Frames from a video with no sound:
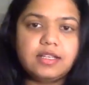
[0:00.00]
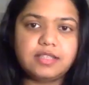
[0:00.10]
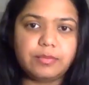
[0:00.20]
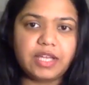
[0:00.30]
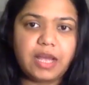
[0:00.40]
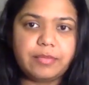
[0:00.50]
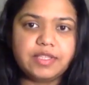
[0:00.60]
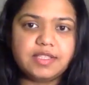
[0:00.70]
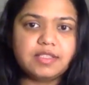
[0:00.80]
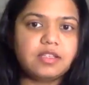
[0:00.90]
something
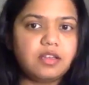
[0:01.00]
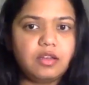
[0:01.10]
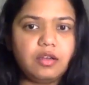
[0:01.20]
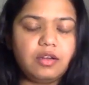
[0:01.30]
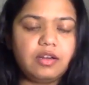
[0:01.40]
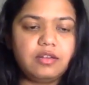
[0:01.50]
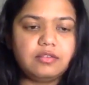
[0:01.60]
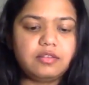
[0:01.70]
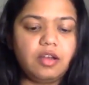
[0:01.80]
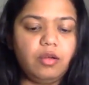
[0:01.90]
happens.
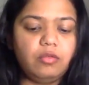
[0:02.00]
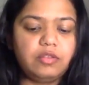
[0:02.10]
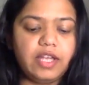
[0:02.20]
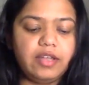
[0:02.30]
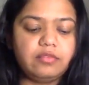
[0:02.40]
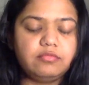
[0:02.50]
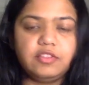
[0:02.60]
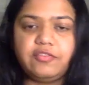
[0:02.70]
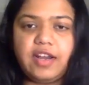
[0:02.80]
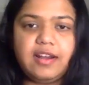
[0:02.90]
Oh, okay, the
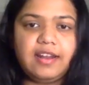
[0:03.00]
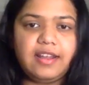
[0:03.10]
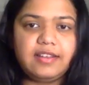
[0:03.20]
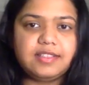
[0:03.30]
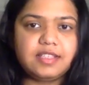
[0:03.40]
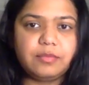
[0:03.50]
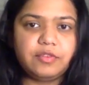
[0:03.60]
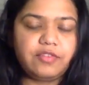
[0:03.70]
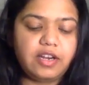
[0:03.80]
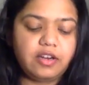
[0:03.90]
fire lights up, the
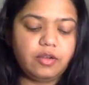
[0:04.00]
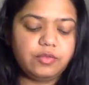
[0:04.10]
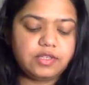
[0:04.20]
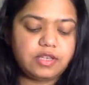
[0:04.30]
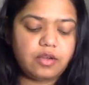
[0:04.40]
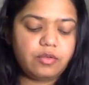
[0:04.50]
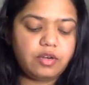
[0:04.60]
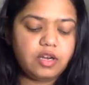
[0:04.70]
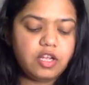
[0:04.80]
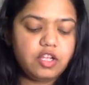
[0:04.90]
fire goes down.
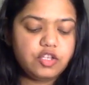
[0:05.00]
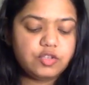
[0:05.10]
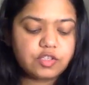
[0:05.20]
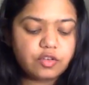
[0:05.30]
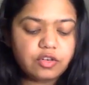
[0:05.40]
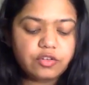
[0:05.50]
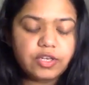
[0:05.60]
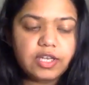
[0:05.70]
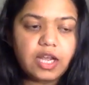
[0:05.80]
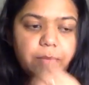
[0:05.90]
So it's going to
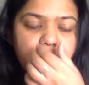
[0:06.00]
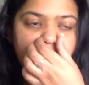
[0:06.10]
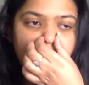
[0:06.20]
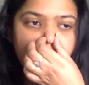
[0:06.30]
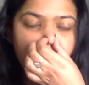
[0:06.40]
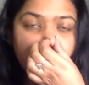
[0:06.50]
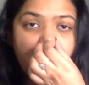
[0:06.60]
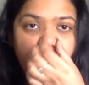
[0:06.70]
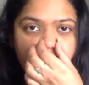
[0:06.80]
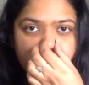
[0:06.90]
really come in a
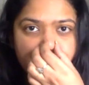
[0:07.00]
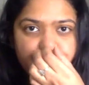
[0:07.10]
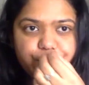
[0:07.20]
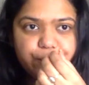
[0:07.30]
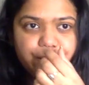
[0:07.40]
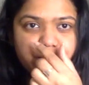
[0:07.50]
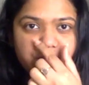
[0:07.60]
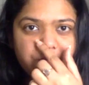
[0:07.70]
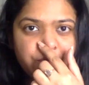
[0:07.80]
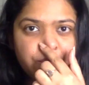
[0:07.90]
flash.
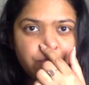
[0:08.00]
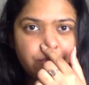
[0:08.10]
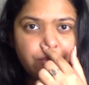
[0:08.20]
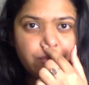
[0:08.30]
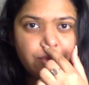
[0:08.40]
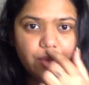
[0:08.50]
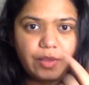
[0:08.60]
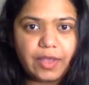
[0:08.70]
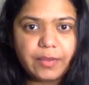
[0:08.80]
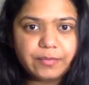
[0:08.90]

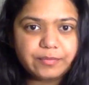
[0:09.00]
Okay,